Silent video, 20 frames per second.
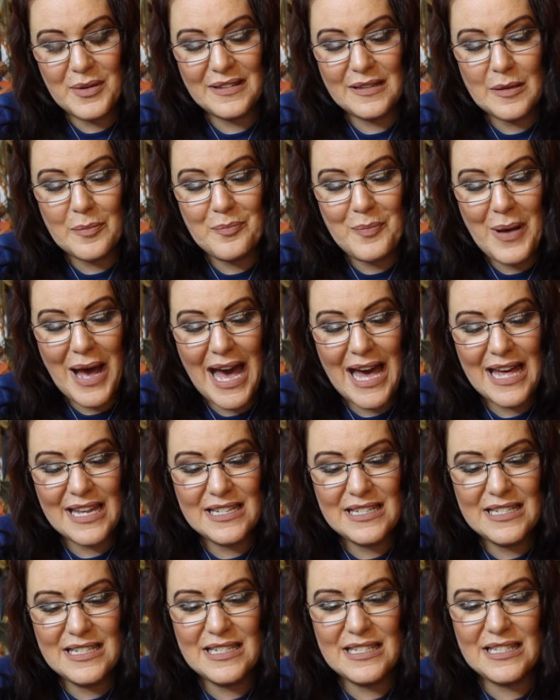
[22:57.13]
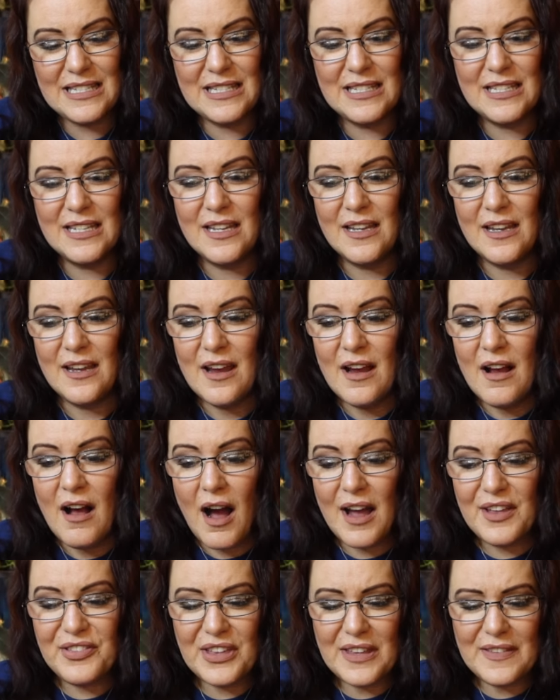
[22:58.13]
but it's a band.
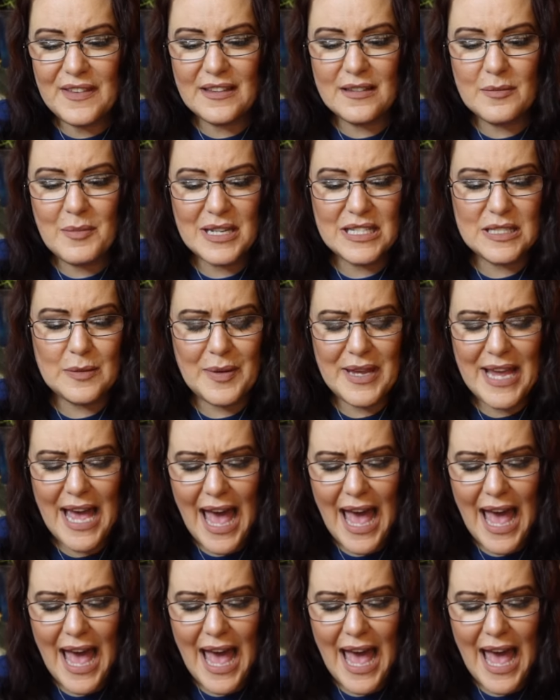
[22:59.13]
I think these are meant to be